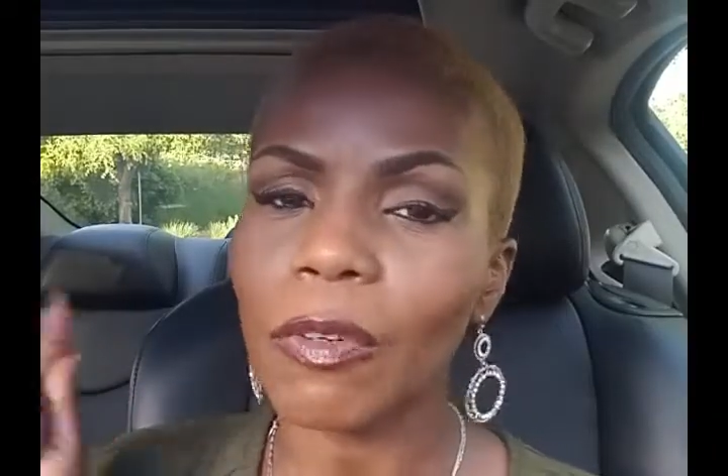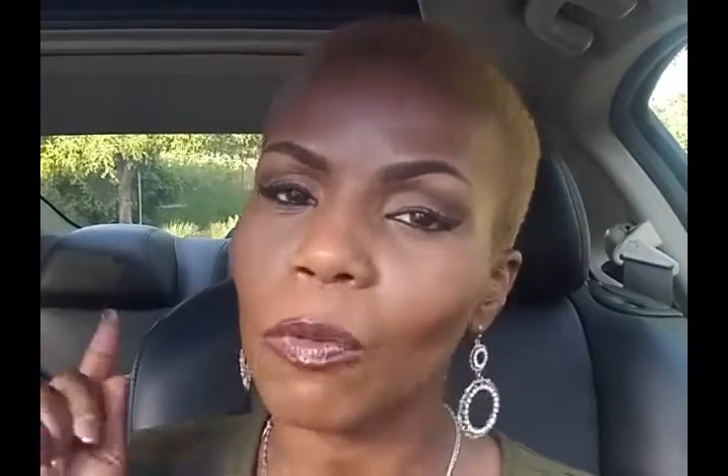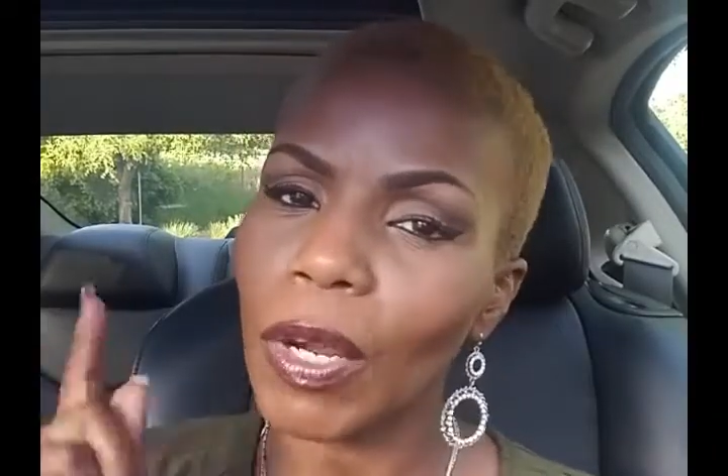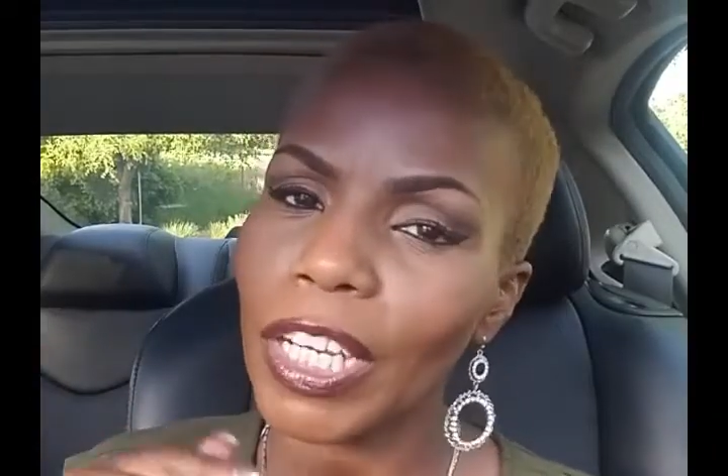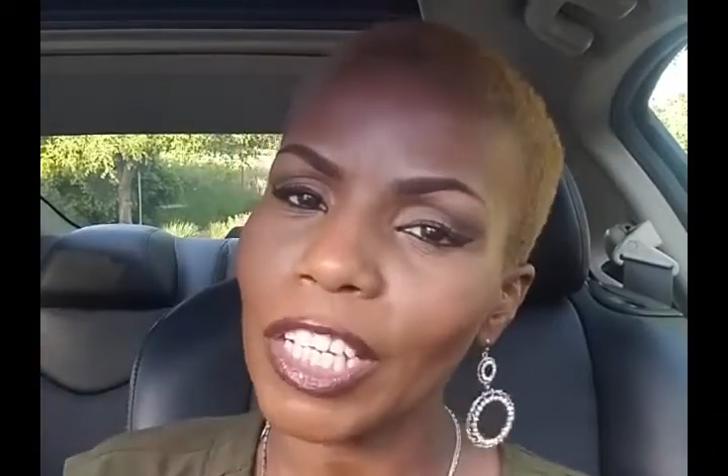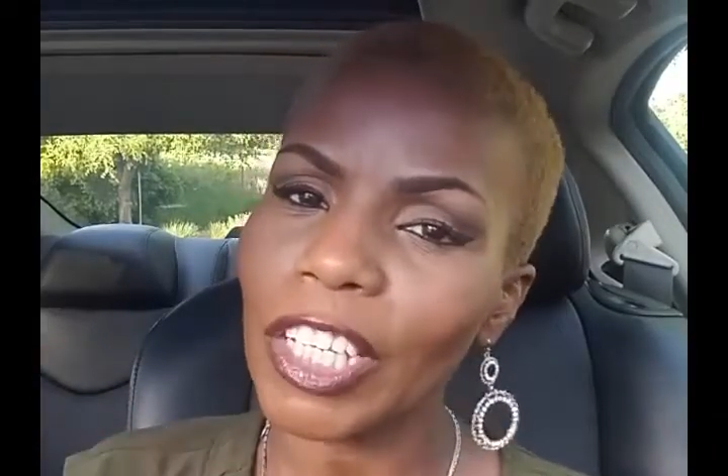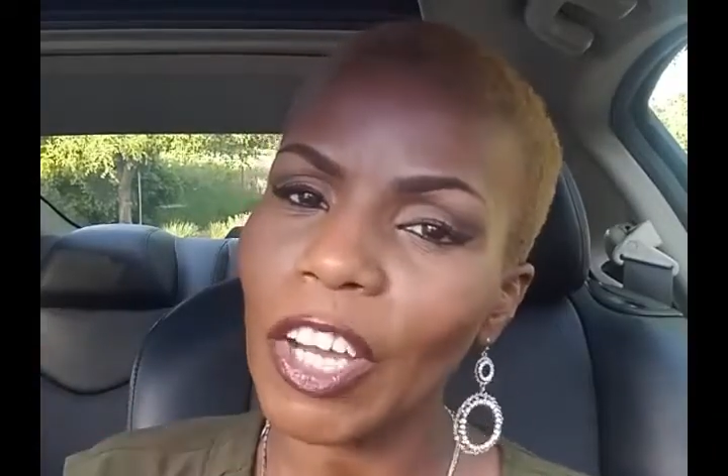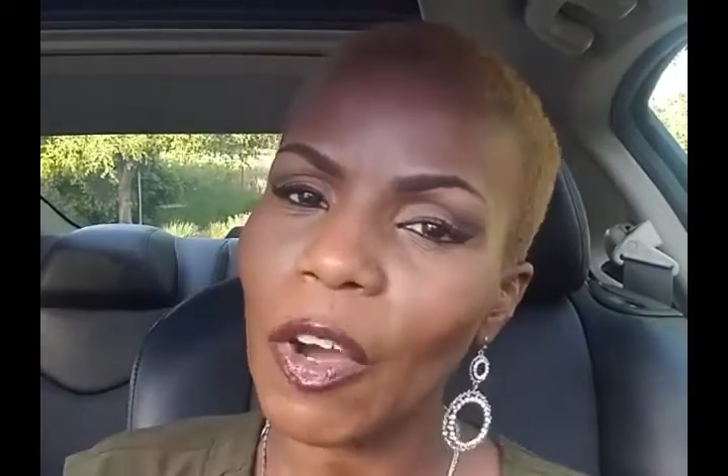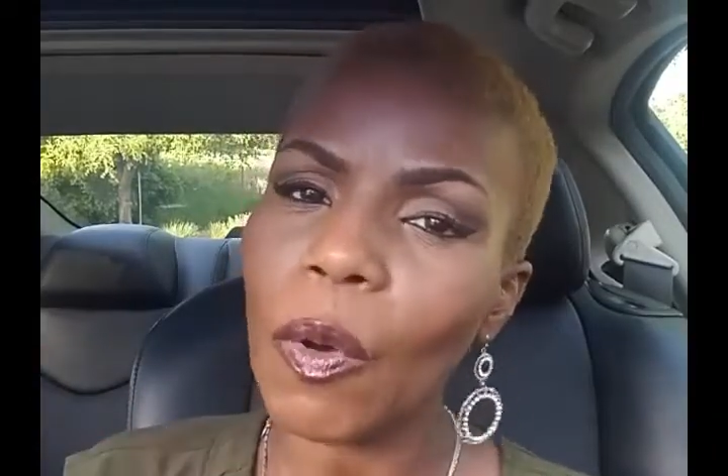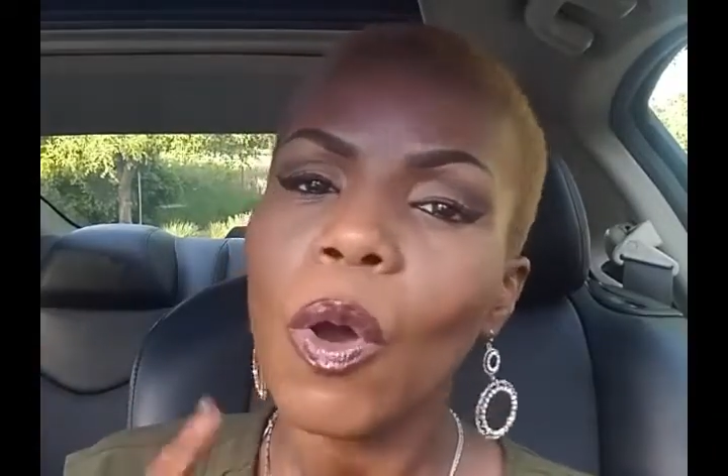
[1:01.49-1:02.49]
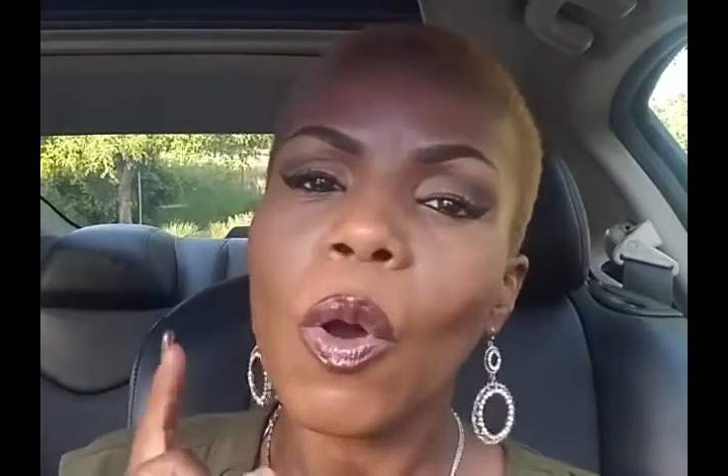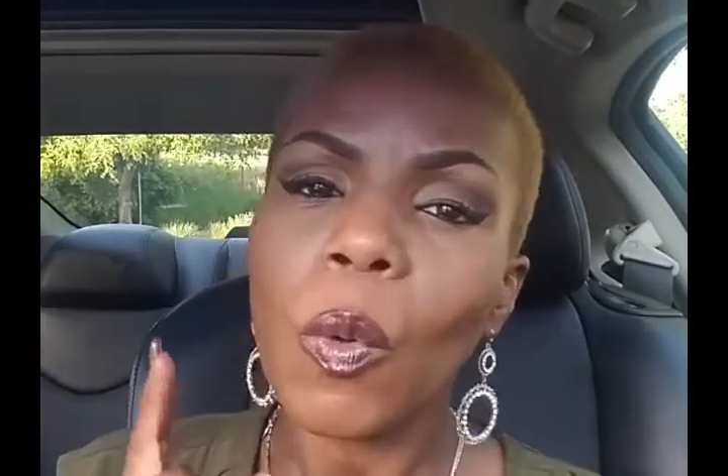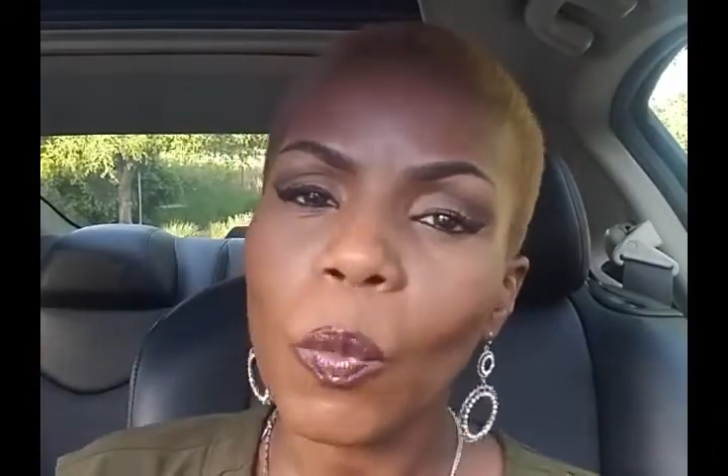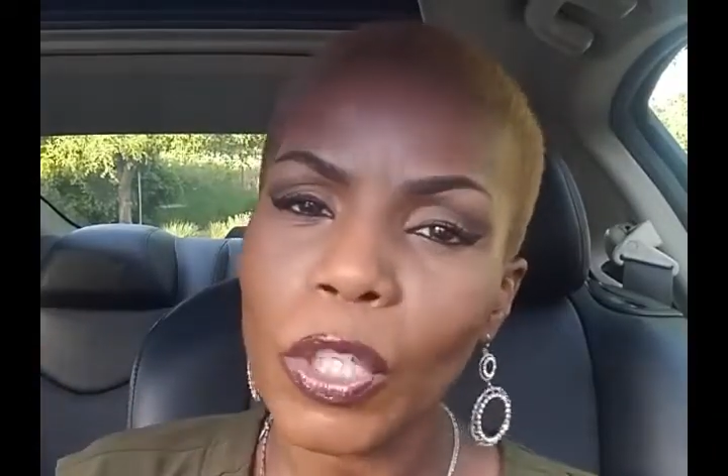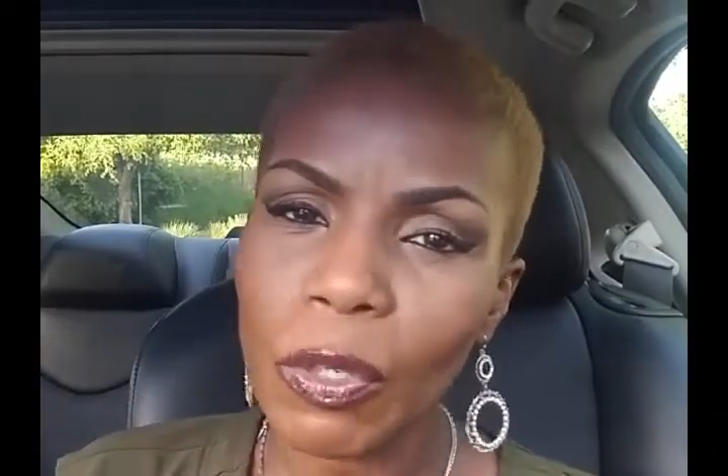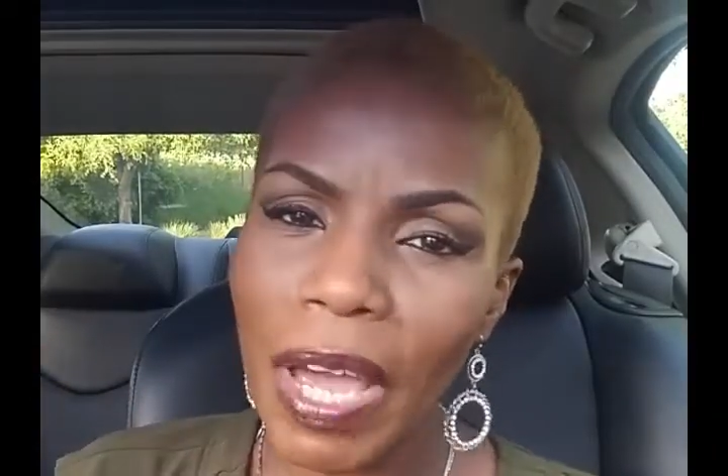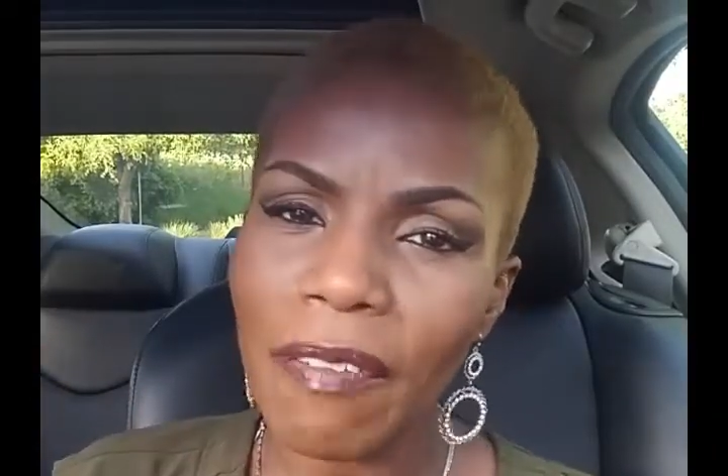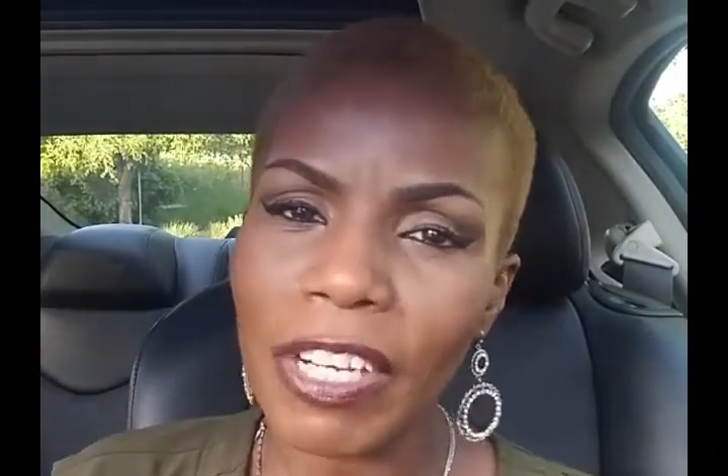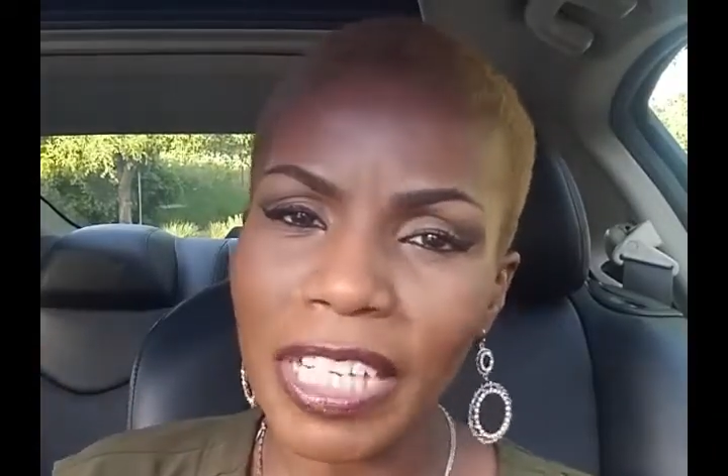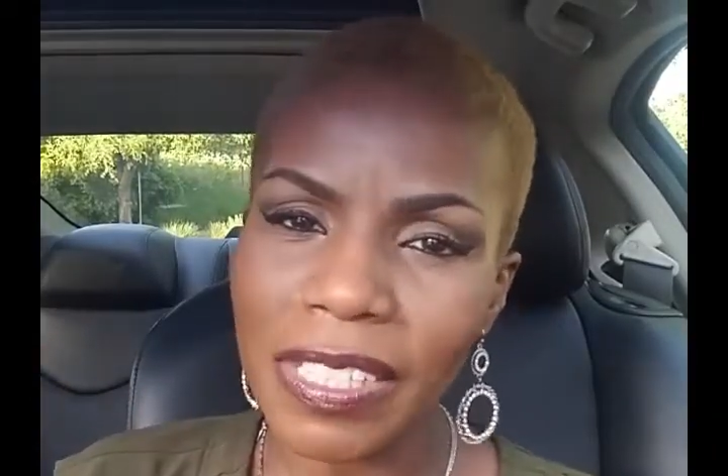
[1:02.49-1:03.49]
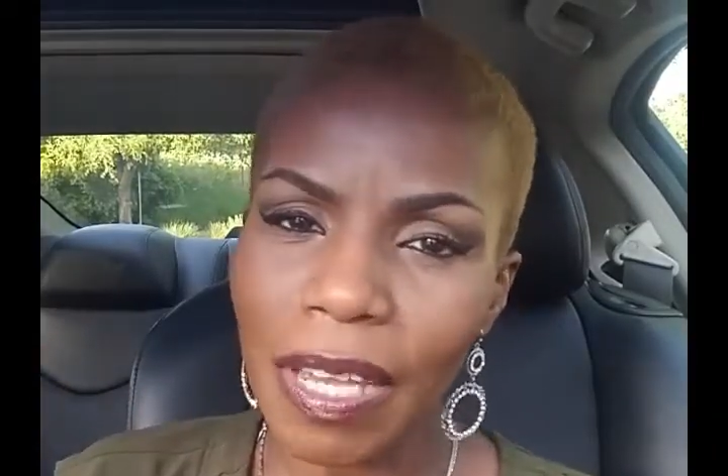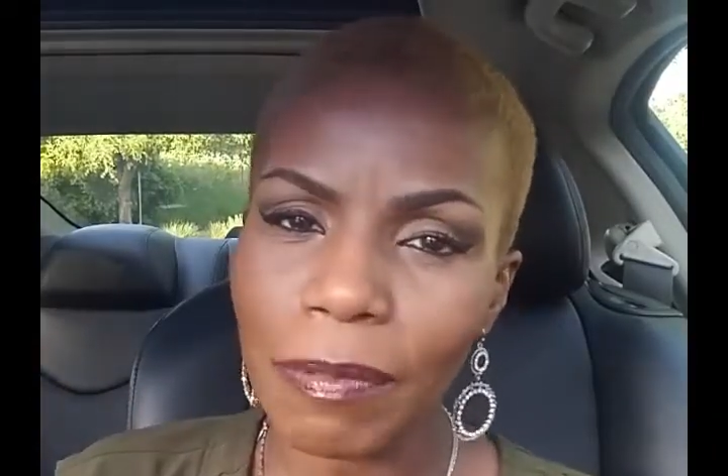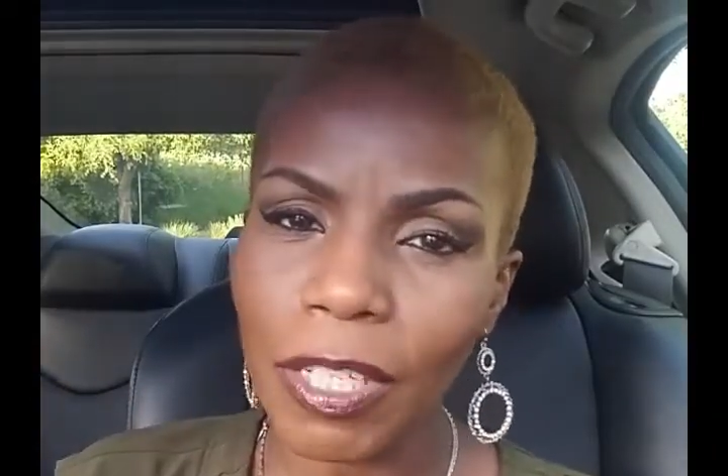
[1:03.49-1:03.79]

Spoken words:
ready to go when you have an accepted